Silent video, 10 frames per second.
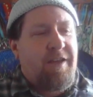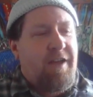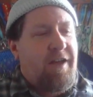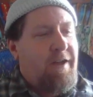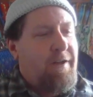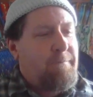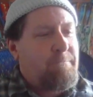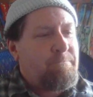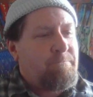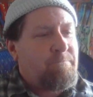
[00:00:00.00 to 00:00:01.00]

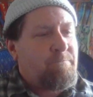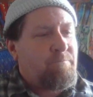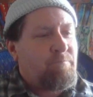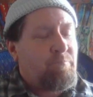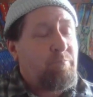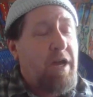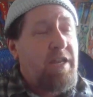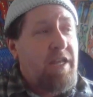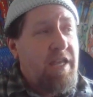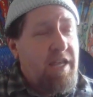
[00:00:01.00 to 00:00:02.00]
Um, but